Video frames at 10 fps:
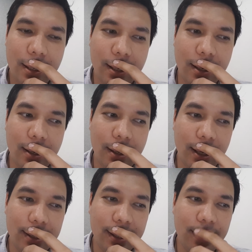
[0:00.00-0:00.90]

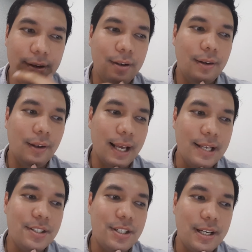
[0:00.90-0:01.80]
And then
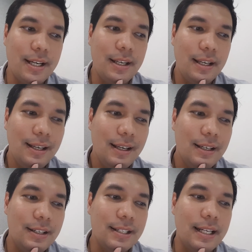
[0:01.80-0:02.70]
last Jihei,
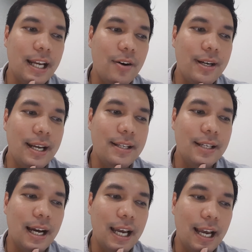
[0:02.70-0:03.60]
you said nowadays
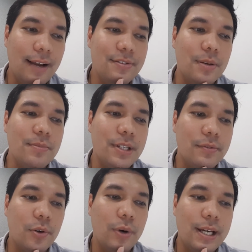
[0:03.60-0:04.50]
I have
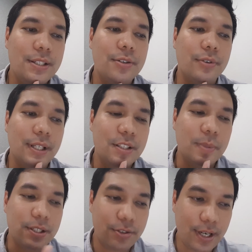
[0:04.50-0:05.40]
several ways to release
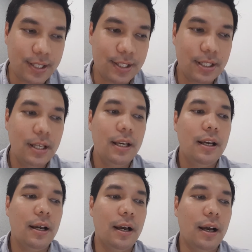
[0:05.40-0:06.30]
my stress.
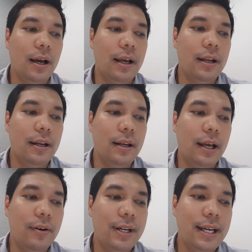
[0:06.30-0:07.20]

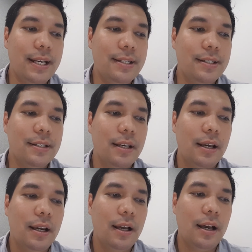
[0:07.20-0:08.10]
Nowadays,
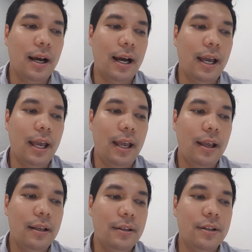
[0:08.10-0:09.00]

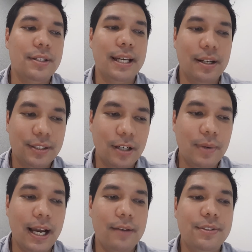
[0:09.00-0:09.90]
you can take out
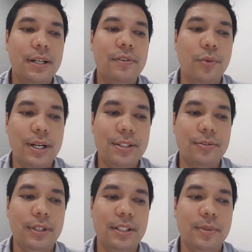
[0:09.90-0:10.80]
some. I have several ways to
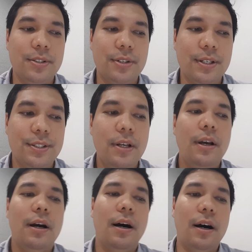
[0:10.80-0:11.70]
release my stress.
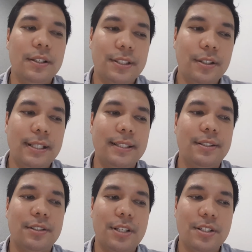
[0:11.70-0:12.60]
Also, as a
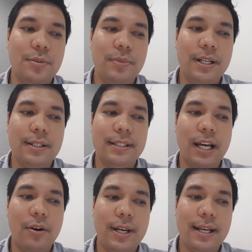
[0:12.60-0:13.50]
suggestion, because
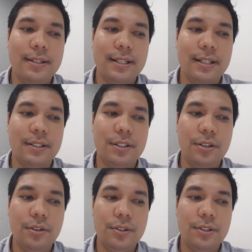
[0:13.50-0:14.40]
nowadays gets
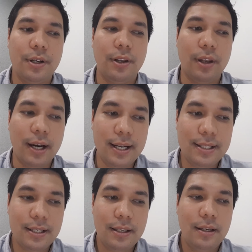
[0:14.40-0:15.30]
used a
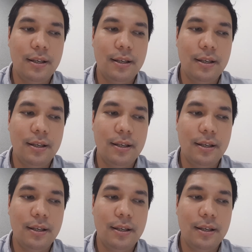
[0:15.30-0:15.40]
lot.